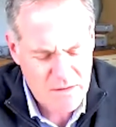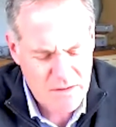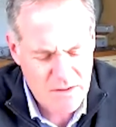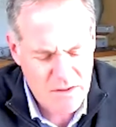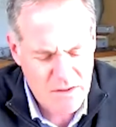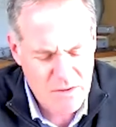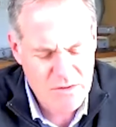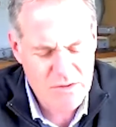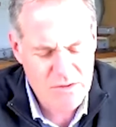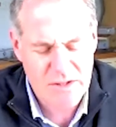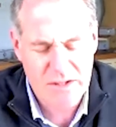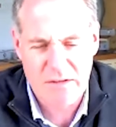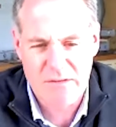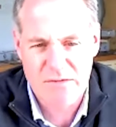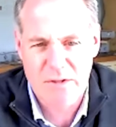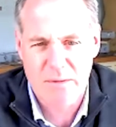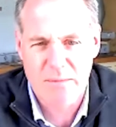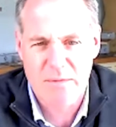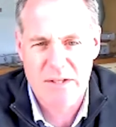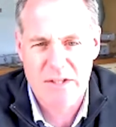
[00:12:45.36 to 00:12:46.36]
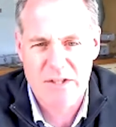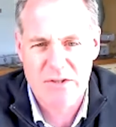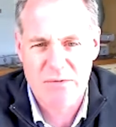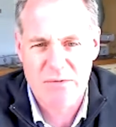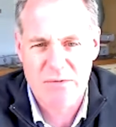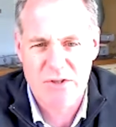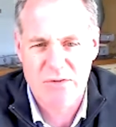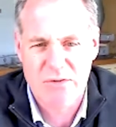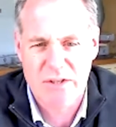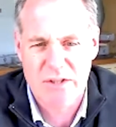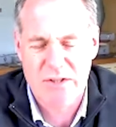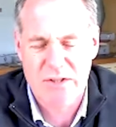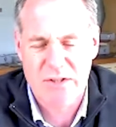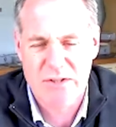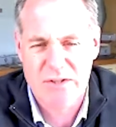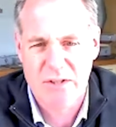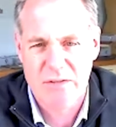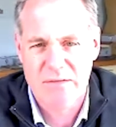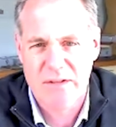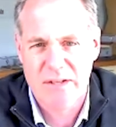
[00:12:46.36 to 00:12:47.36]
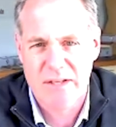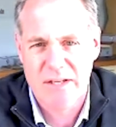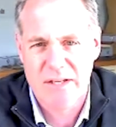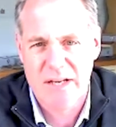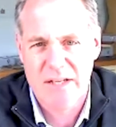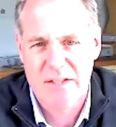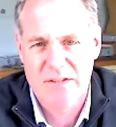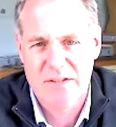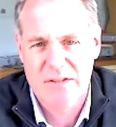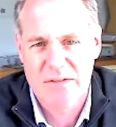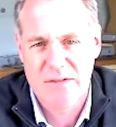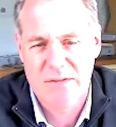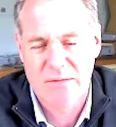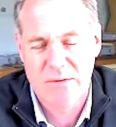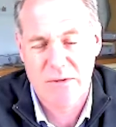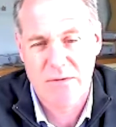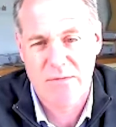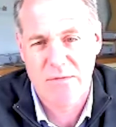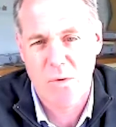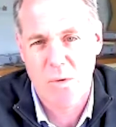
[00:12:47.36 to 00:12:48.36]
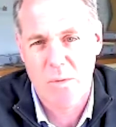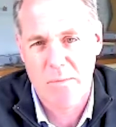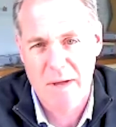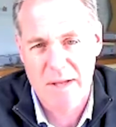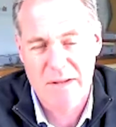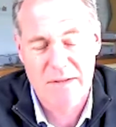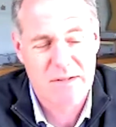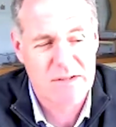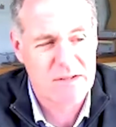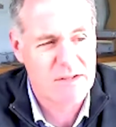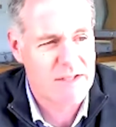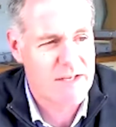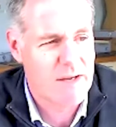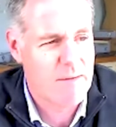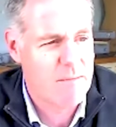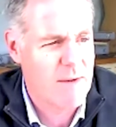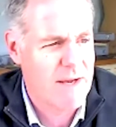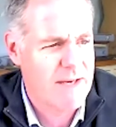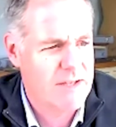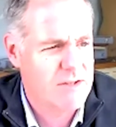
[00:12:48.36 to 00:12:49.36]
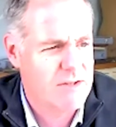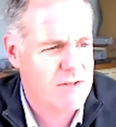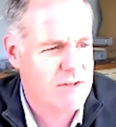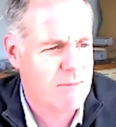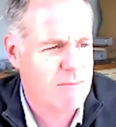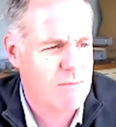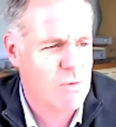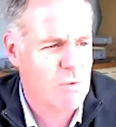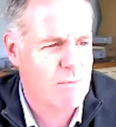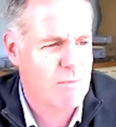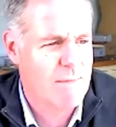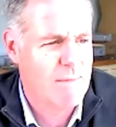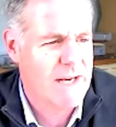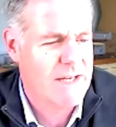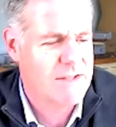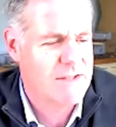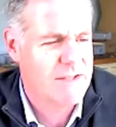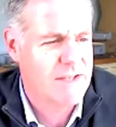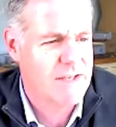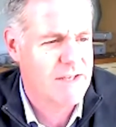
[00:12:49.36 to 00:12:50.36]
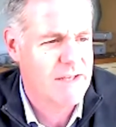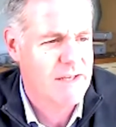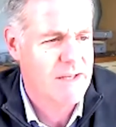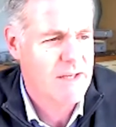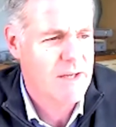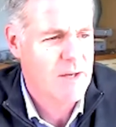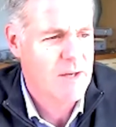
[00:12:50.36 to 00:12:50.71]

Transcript: loosening of some of these restrictions over the next 3 or 4 months to get back to some normality.